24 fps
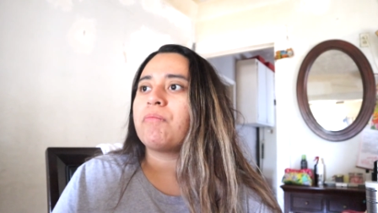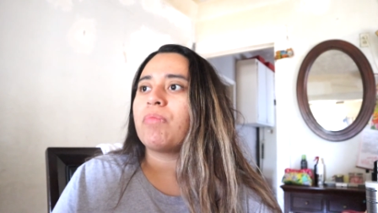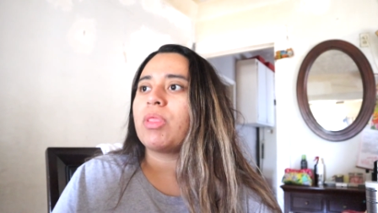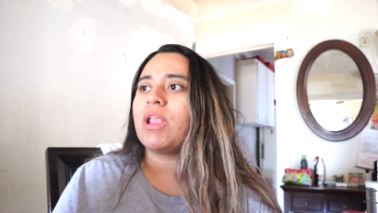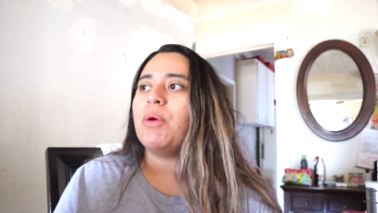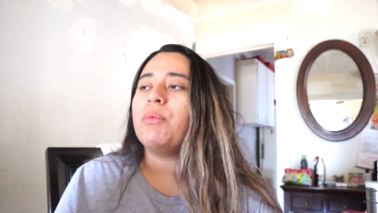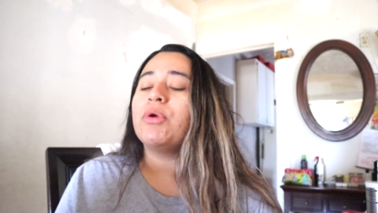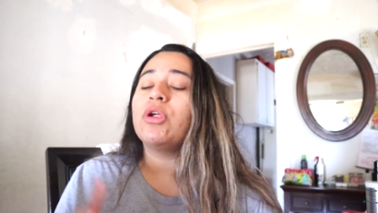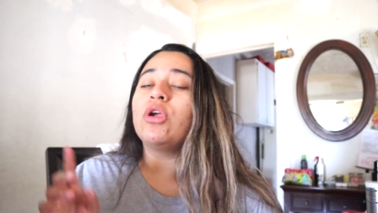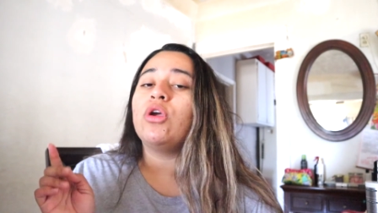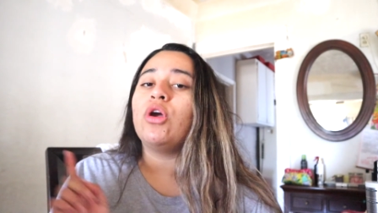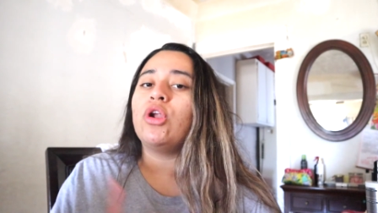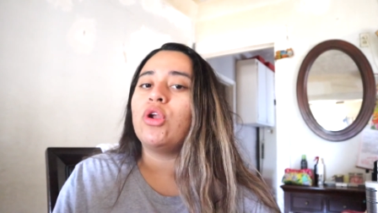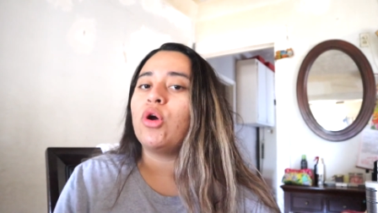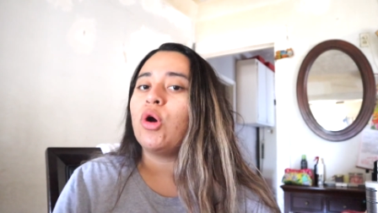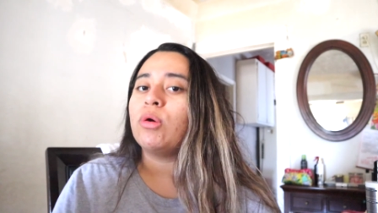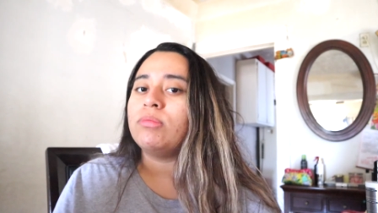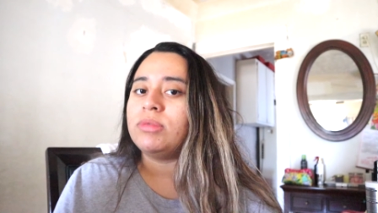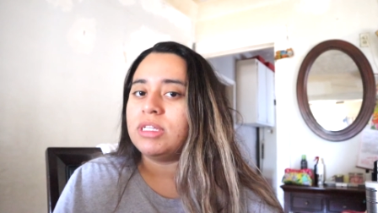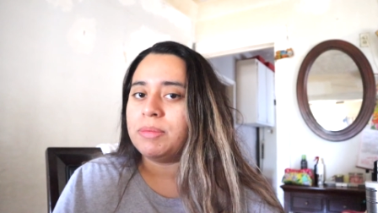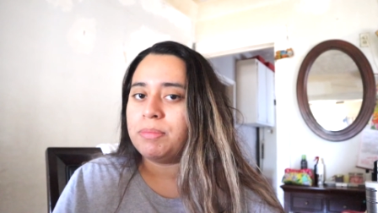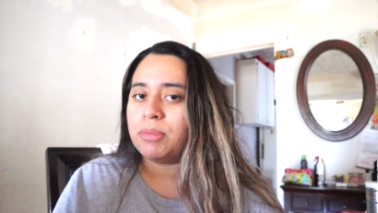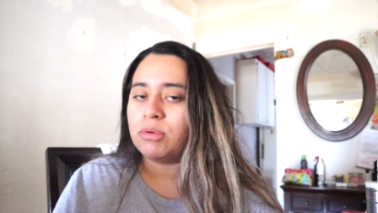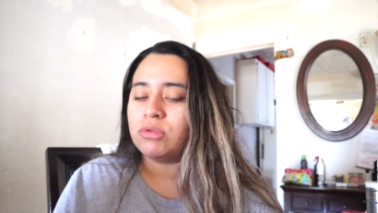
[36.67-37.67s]
and we're gonna go to
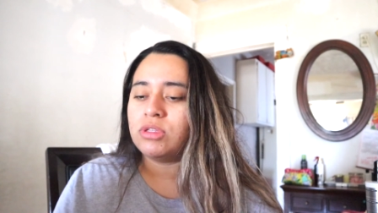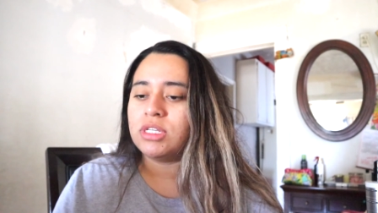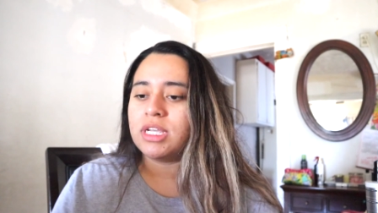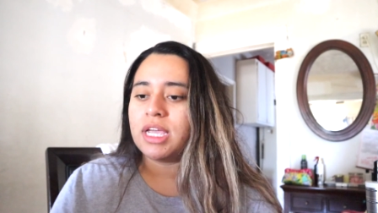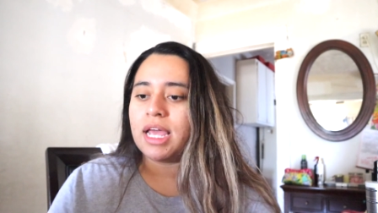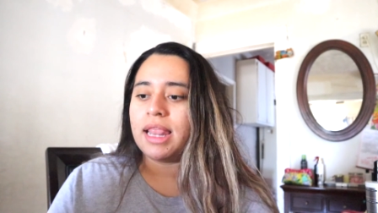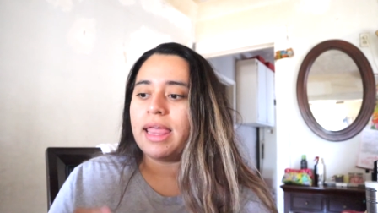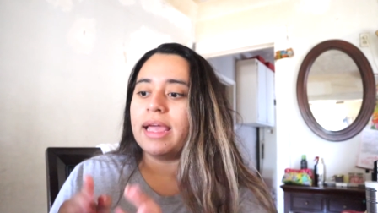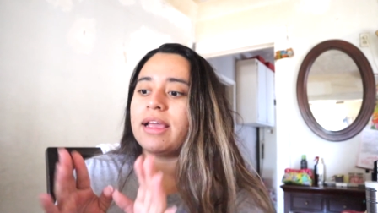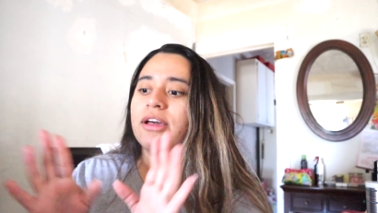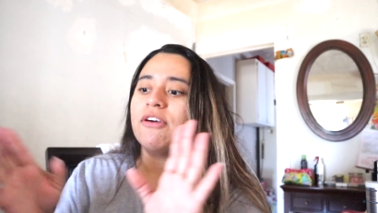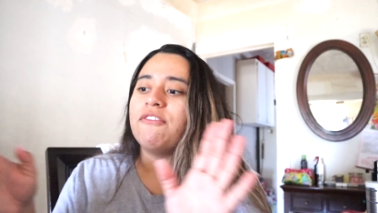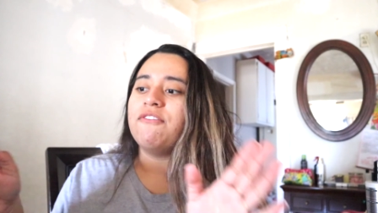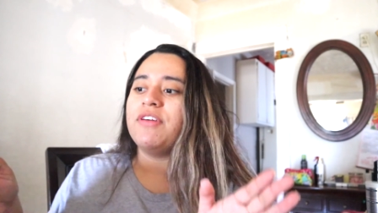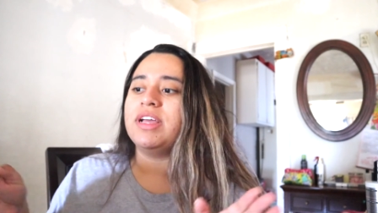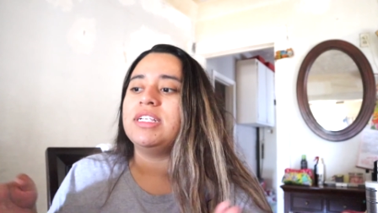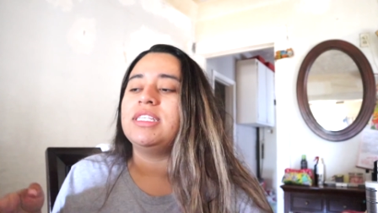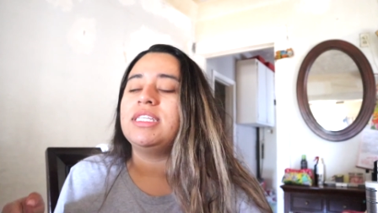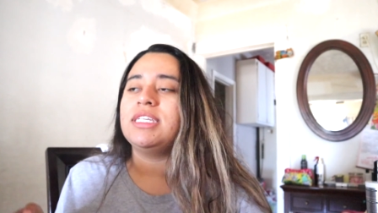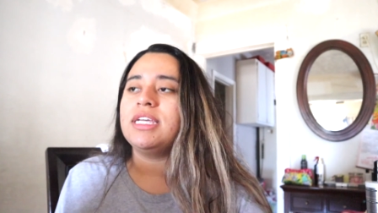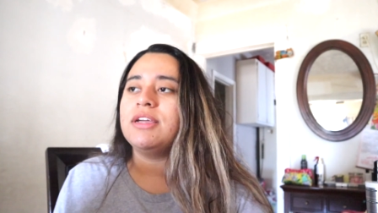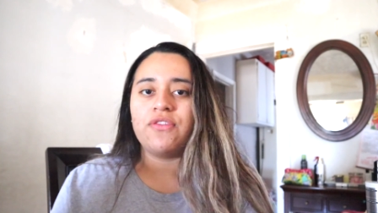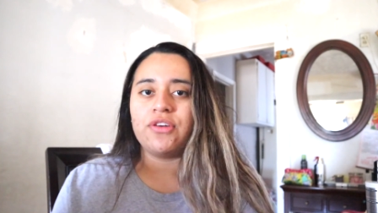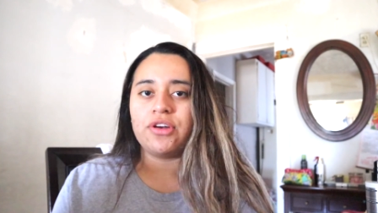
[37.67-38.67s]
Home Depot to get like a
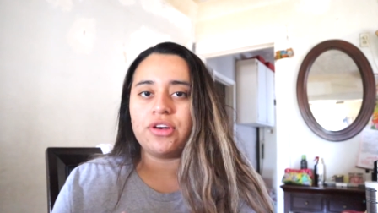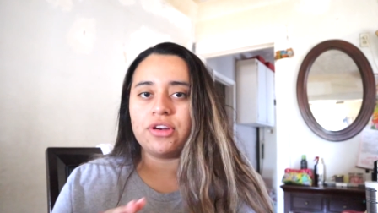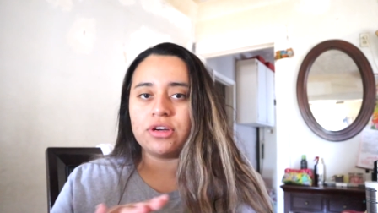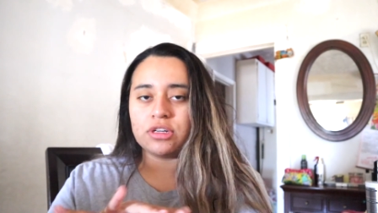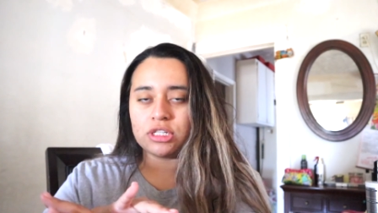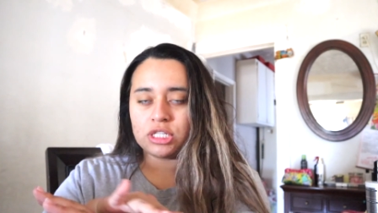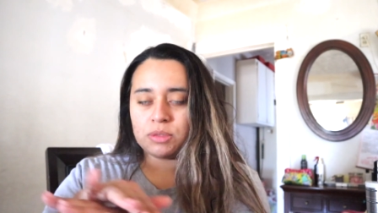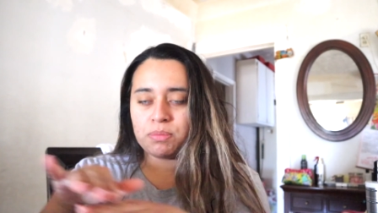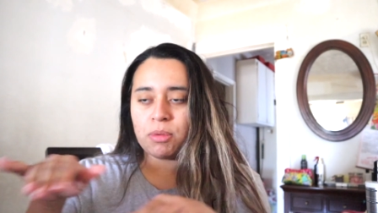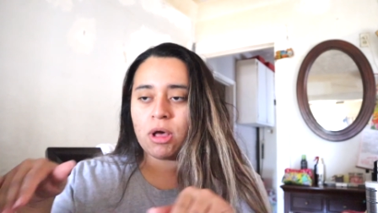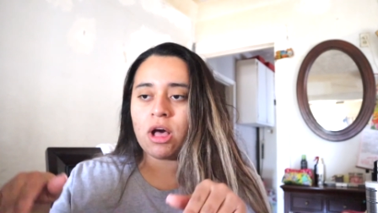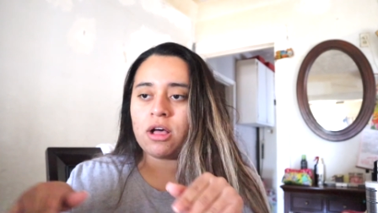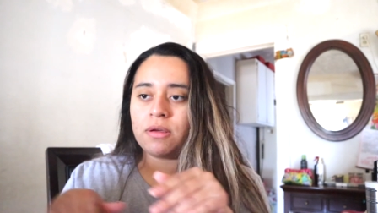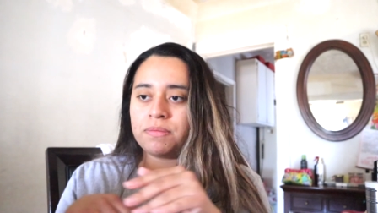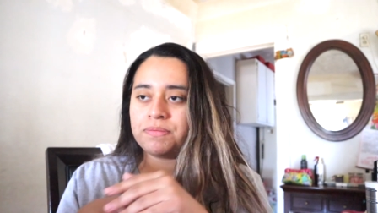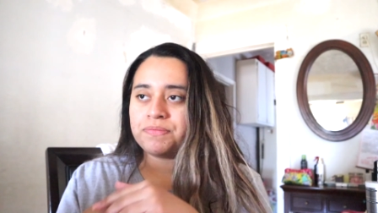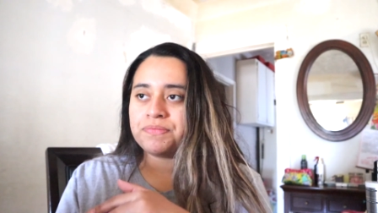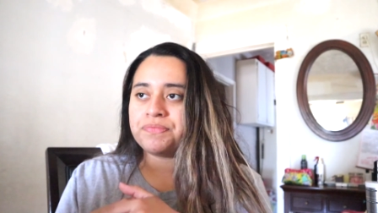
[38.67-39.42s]
fancy for her spot